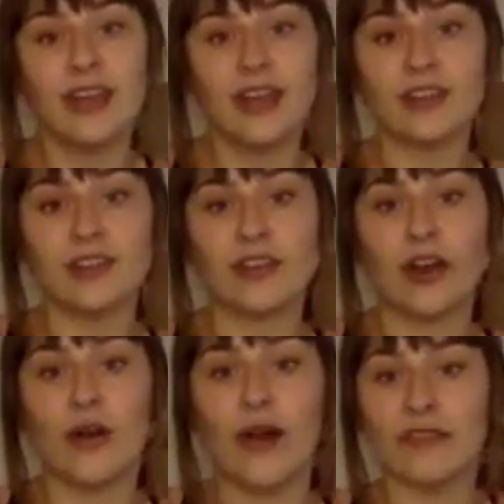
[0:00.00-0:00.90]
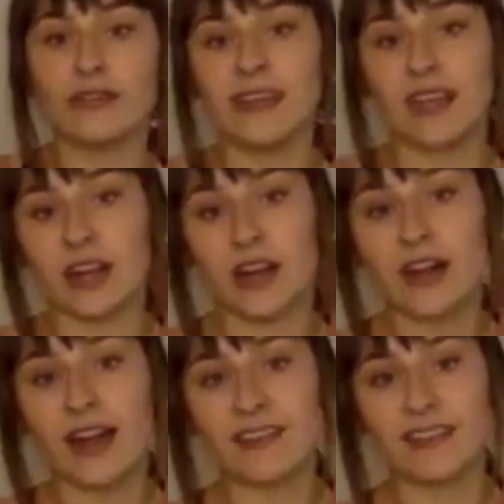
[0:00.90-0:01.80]
And so every
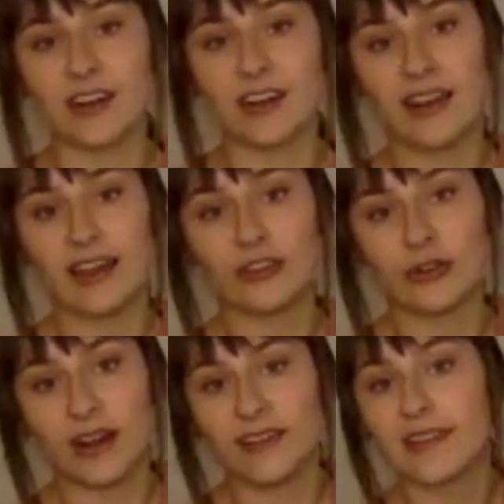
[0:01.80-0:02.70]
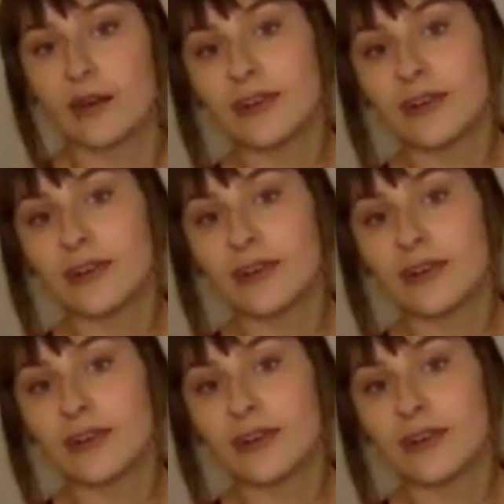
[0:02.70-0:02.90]
year I sterilize trays that